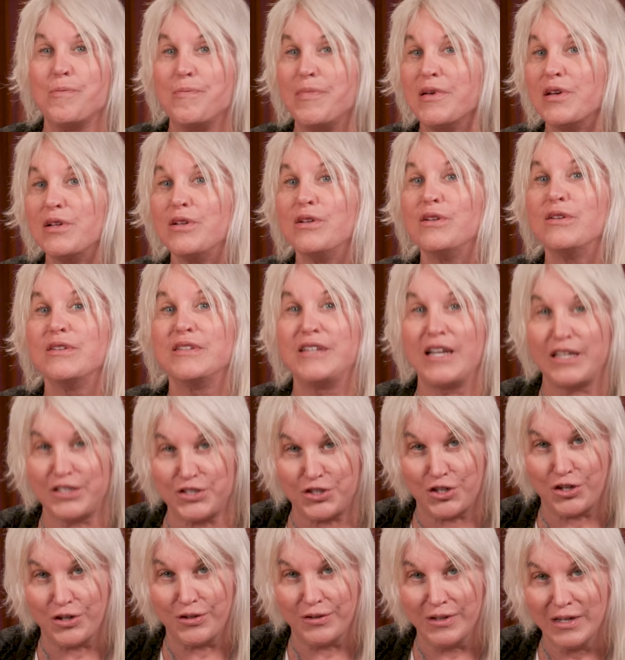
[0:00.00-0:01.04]
Bill
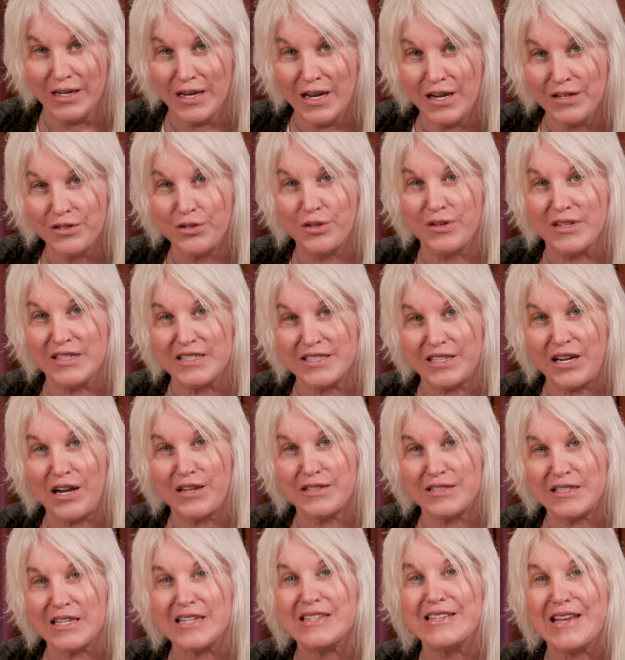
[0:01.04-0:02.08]
Dutcher, to
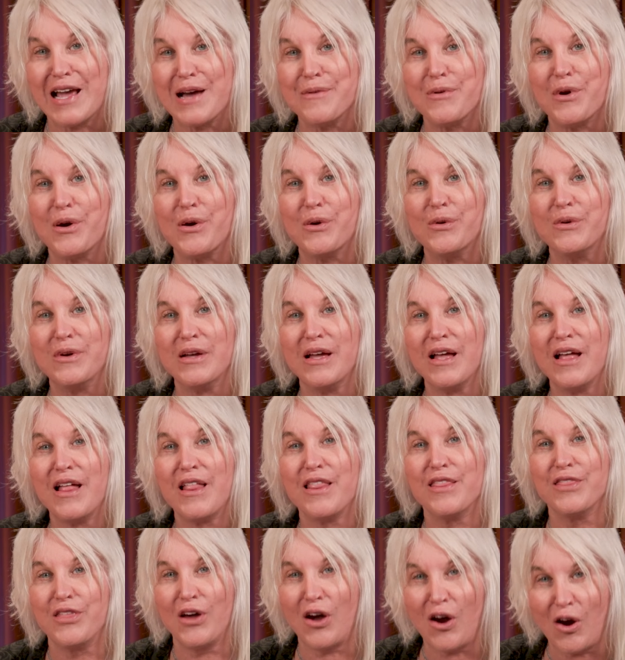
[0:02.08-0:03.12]
discuss and demo
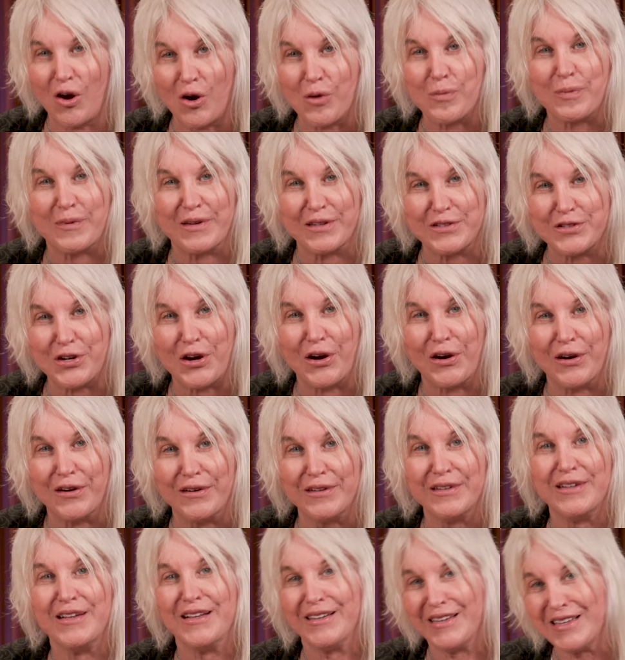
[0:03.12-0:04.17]
the Harp guitar.
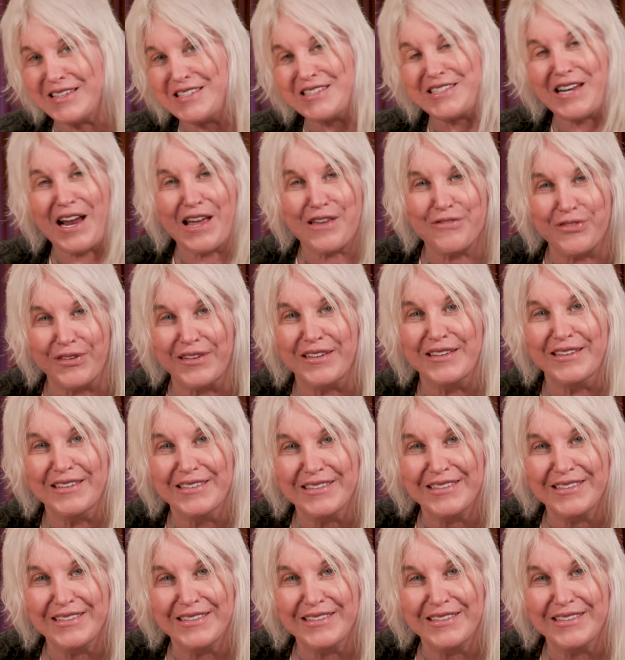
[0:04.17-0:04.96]
Let's dive in.